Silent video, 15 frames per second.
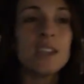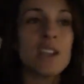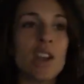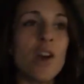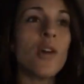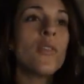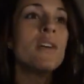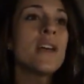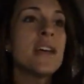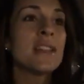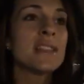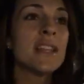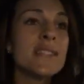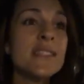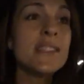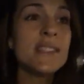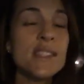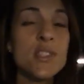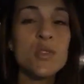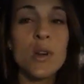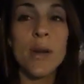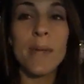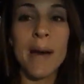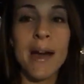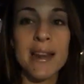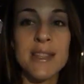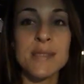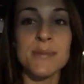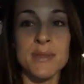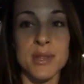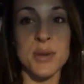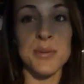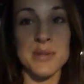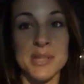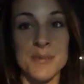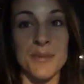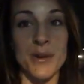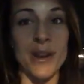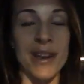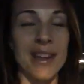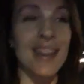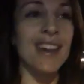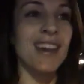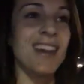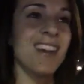You know, let's listen to our bodies when they're whispering